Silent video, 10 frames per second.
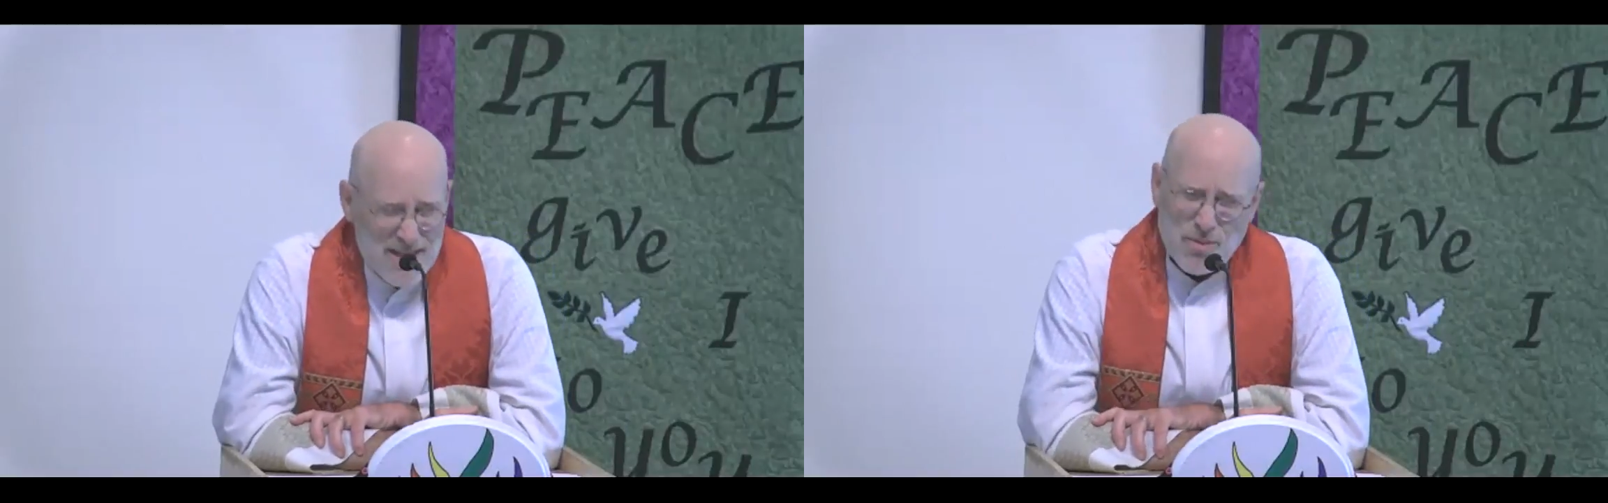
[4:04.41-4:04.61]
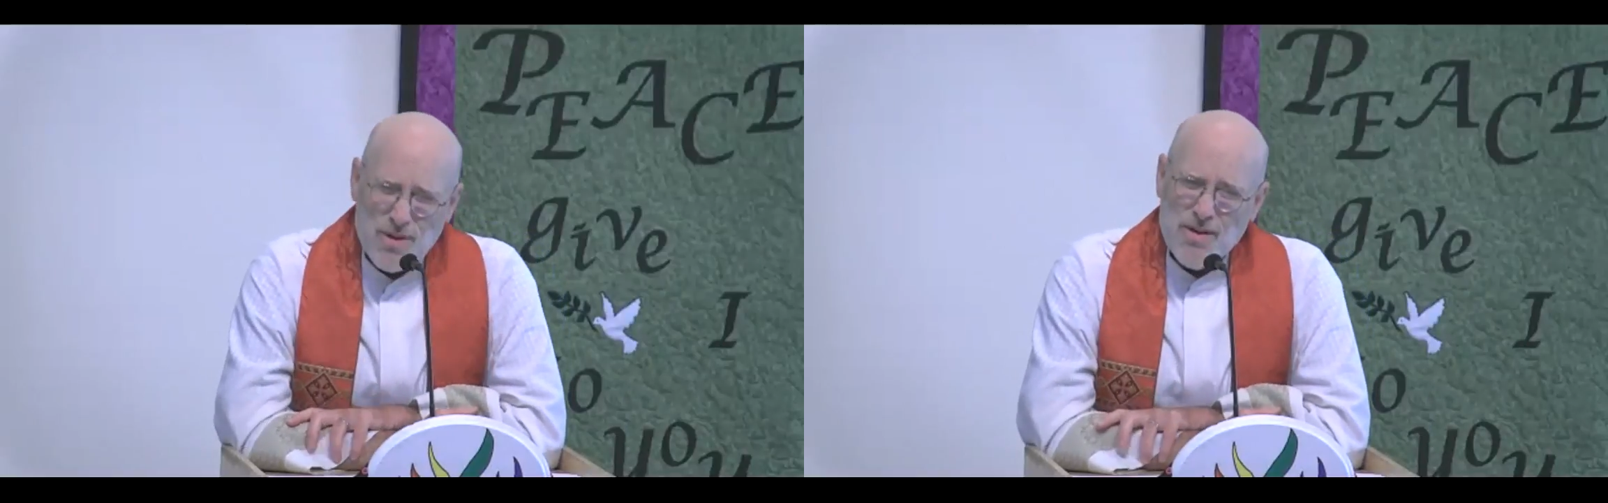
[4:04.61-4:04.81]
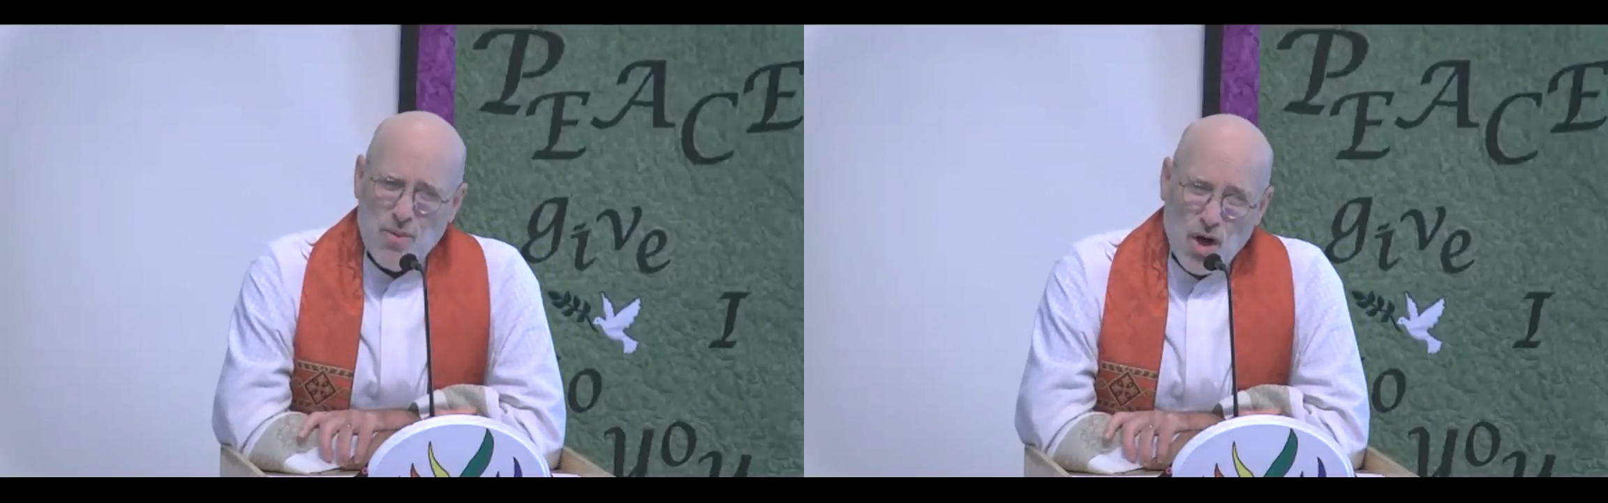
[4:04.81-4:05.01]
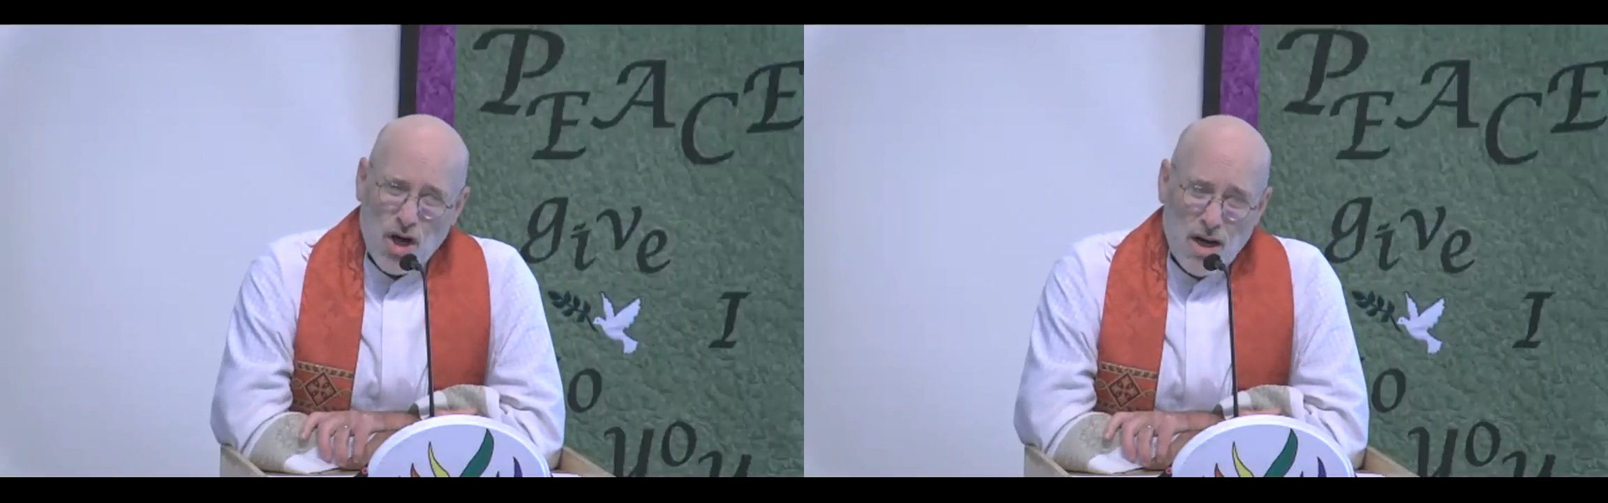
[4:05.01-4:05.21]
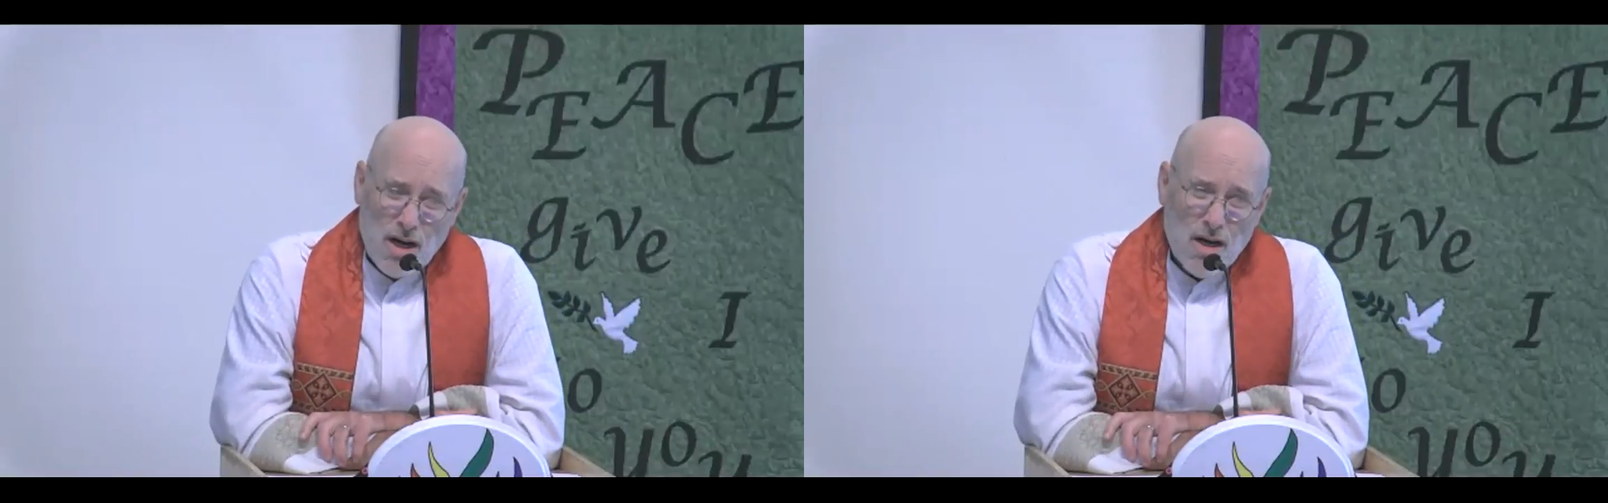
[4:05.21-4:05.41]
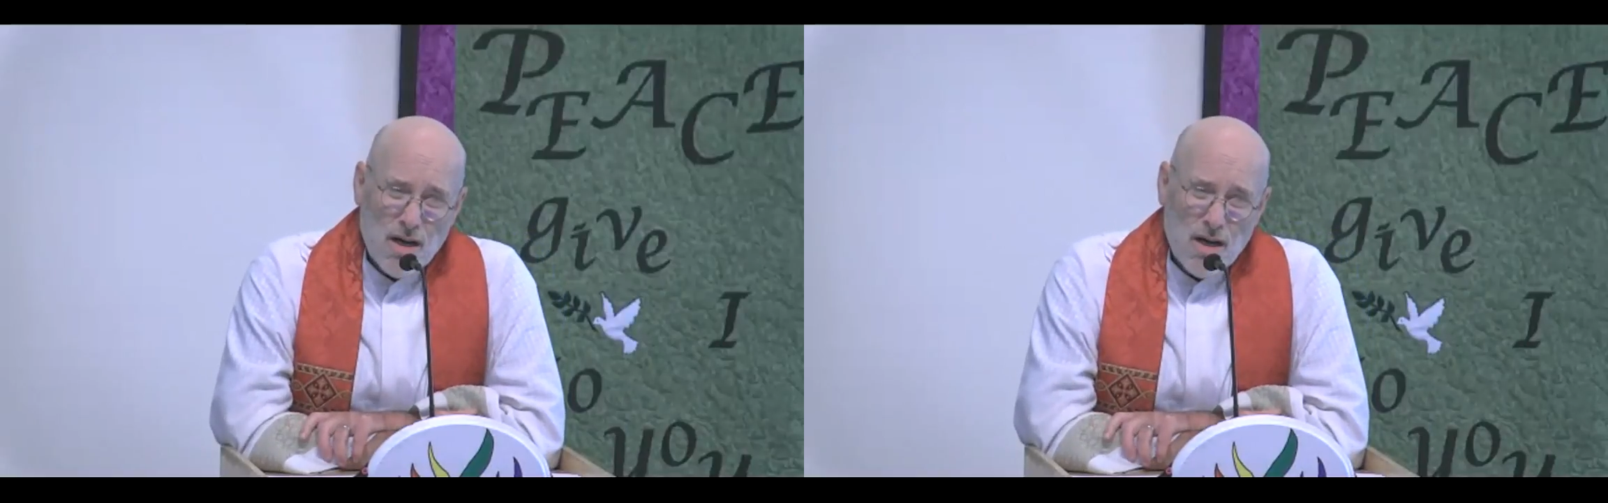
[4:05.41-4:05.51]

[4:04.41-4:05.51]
it really work?